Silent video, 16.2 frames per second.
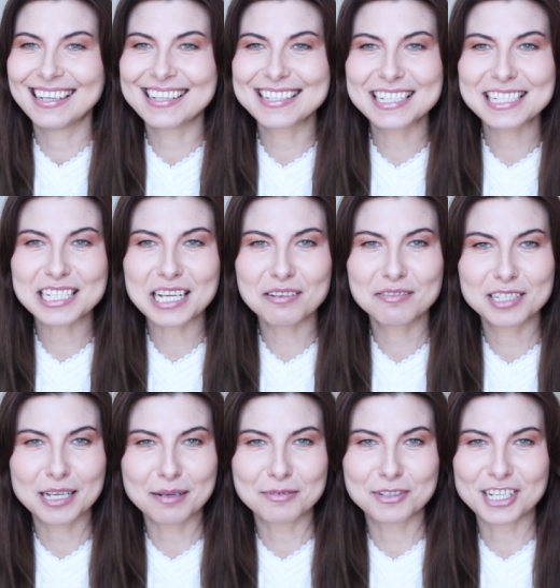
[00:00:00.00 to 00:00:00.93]
it's a tough
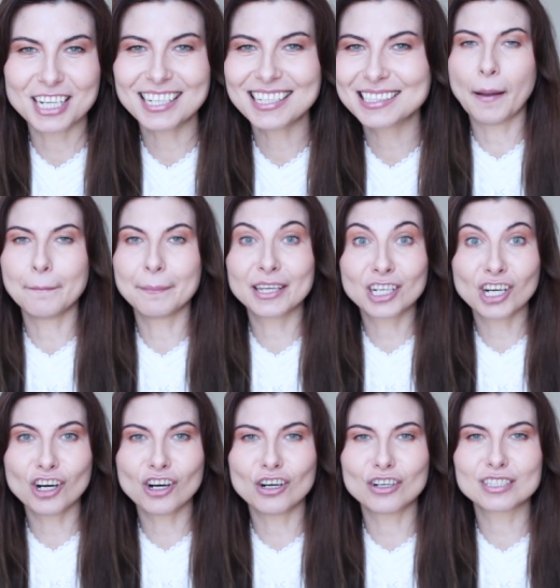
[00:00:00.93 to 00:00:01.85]
subject
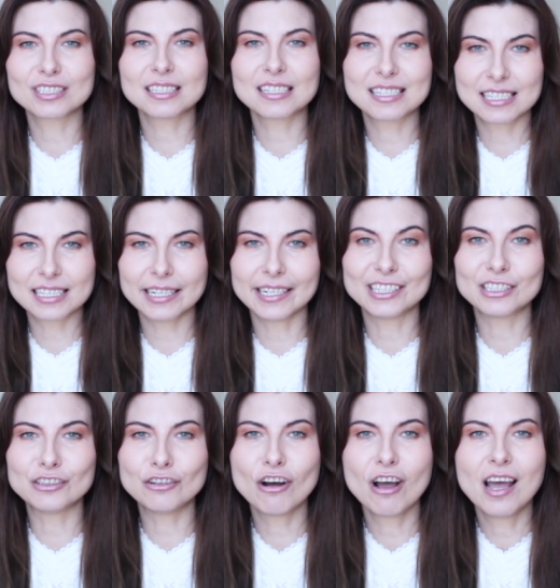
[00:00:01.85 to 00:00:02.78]
because
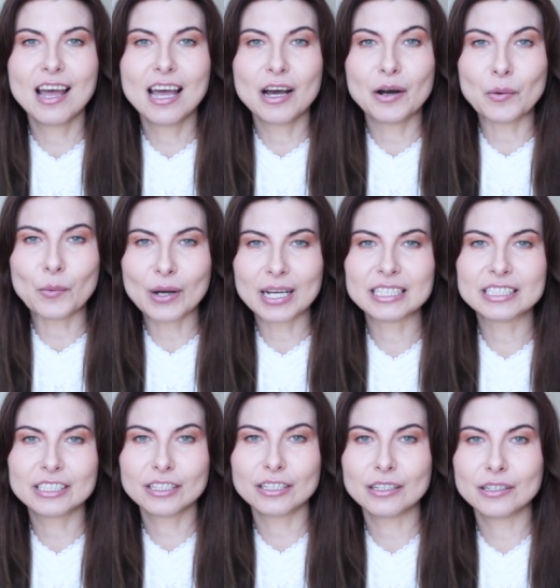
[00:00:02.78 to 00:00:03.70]
still
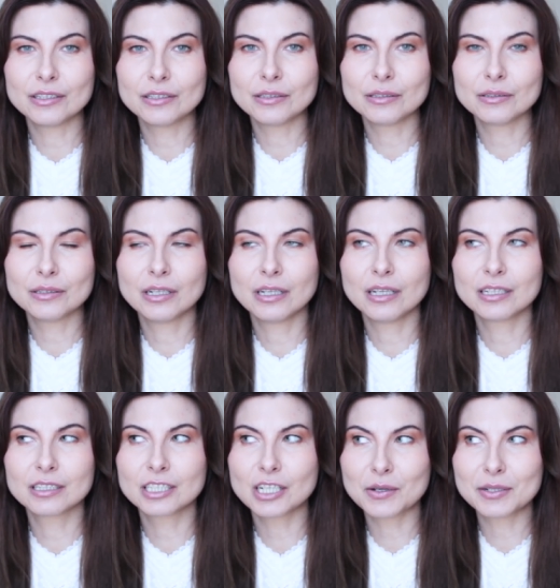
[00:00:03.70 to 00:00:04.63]
when you
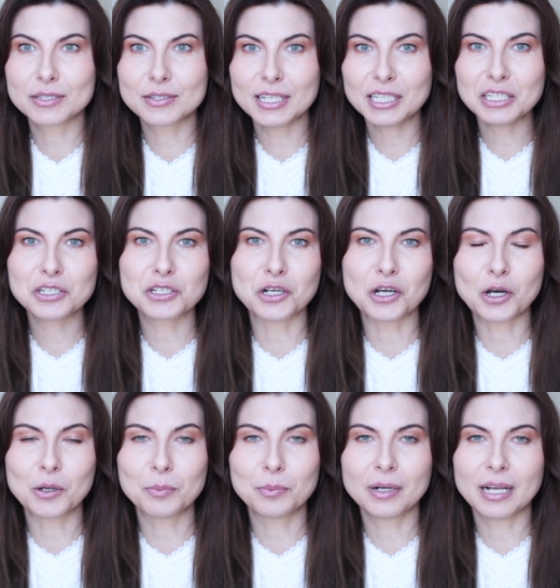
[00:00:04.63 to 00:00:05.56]
go into any
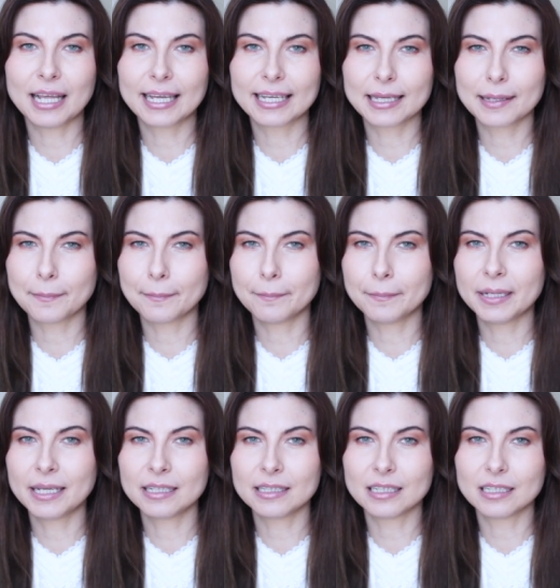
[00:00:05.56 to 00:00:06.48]
shop, like a,
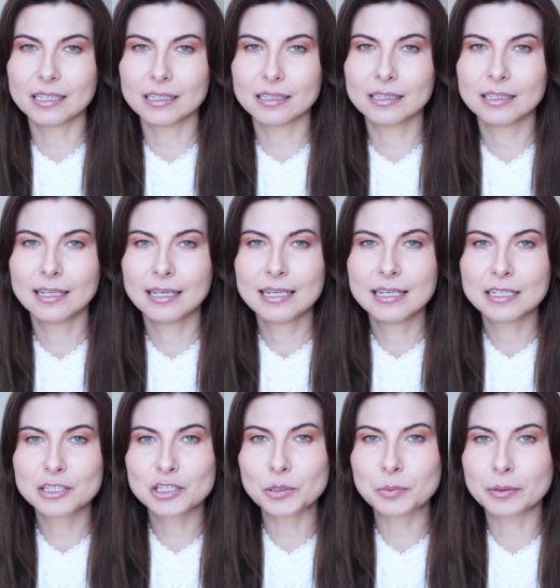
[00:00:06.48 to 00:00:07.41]
in a
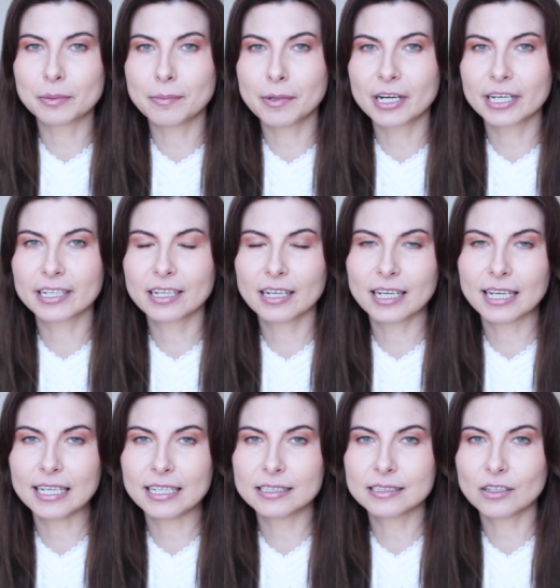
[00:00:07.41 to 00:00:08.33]

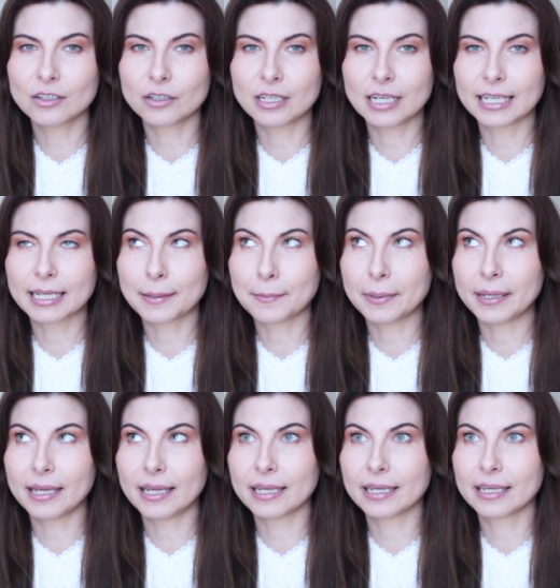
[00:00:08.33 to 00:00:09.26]
supermarket or like a
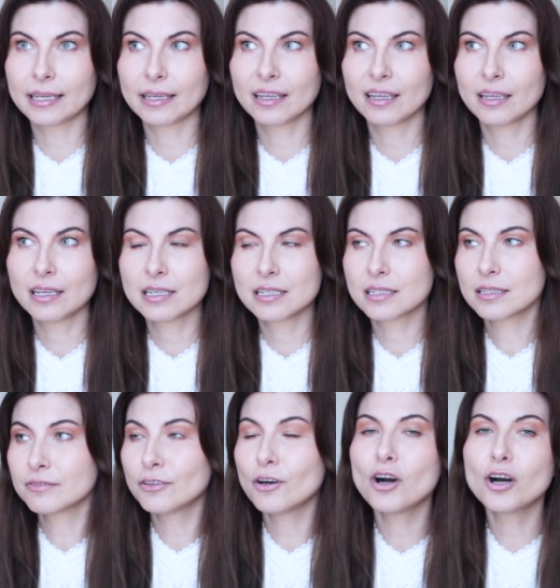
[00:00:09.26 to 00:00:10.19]
big
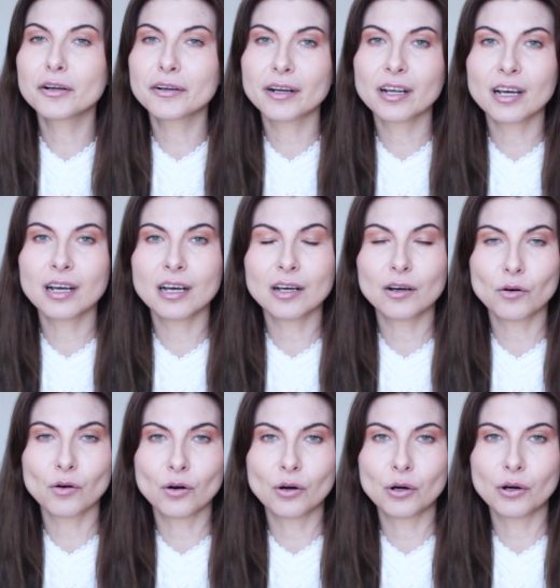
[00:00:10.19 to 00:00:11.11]
Sephora
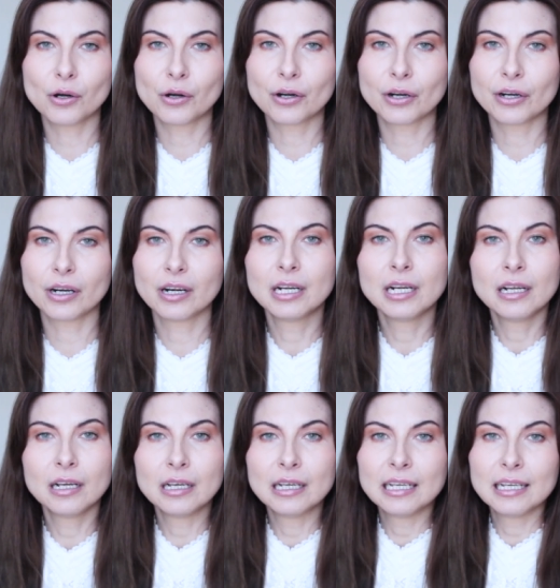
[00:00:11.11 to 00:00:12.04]
or
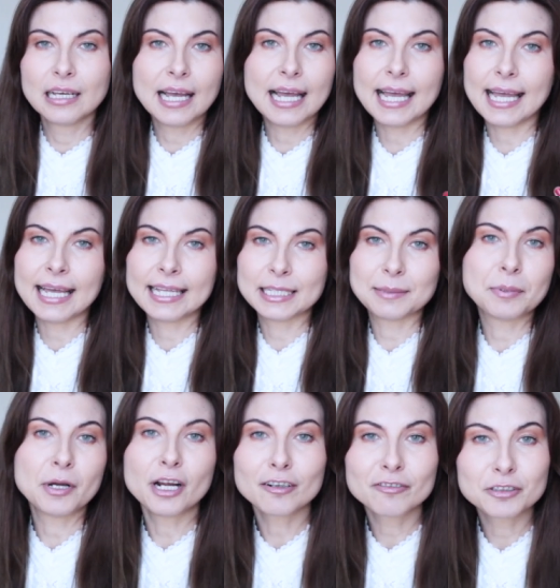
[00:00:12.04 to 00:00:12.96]
any
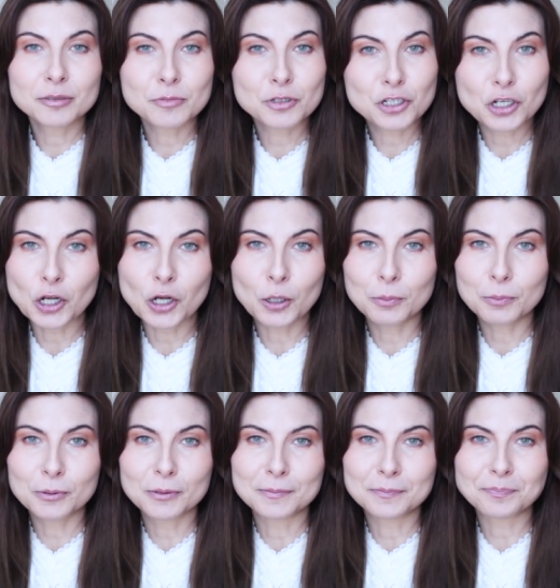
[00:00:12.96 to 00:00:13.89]
perfume shop,